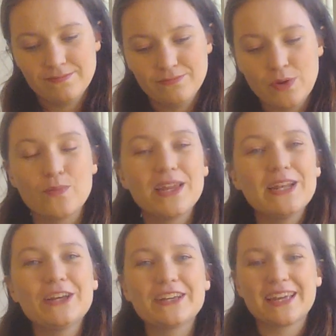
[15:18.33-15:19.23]
When we
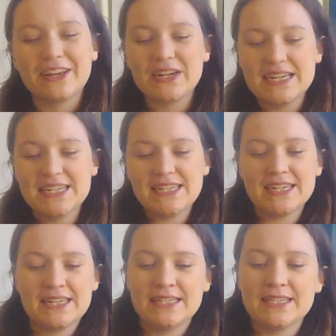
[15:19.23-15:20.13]
look at
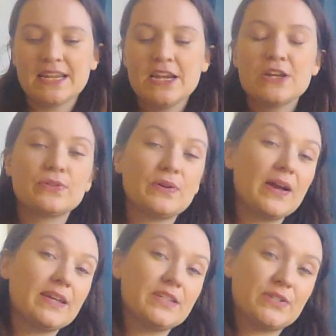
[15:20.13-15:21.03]
Christians
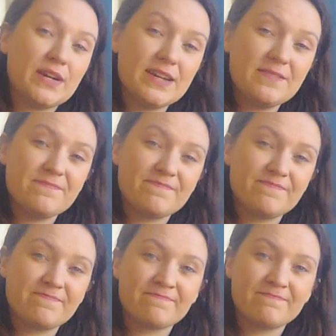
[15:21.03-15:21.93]
throughout history,
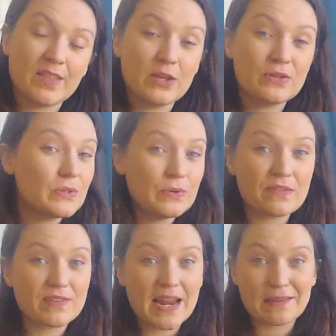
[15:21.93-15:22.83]
those who
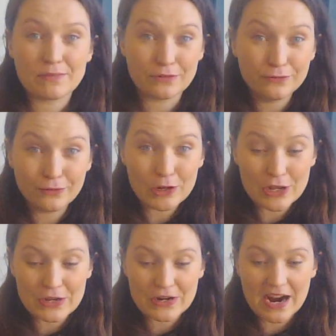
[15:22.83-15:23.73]
have claimed to
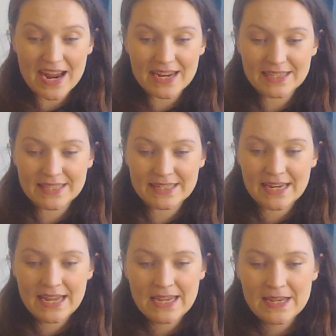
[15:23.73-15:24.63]
follow Christ,
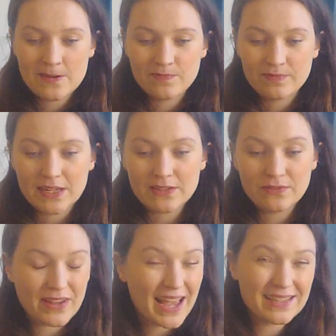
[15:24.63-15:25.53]
it's
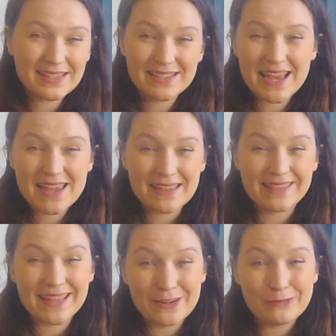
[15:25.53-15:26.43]
fair to say that
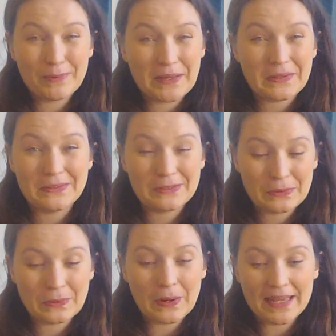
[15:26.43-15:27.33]
there have been
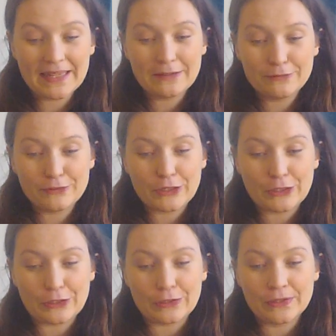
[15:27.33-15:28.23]
quite a
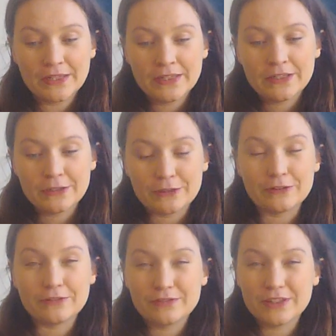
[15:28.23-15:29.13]
few who
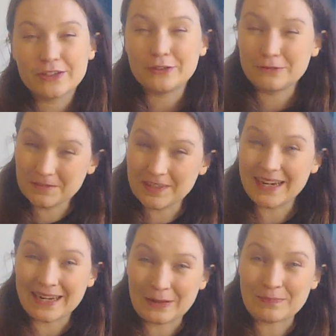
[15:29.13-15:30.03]
have done a
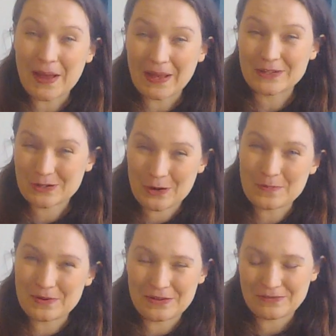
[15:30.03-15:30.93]
really bad job
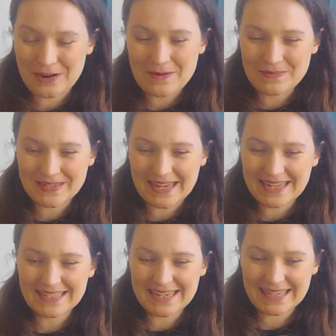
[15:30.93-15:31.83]
of
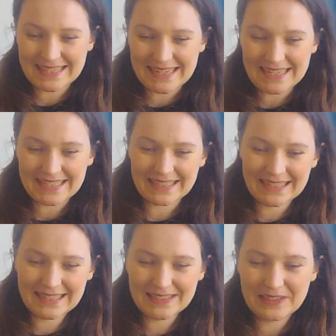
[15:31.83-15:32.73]
representing
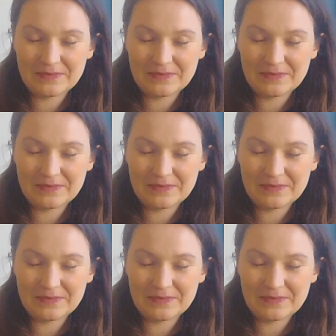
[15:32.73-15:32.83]
Jesus.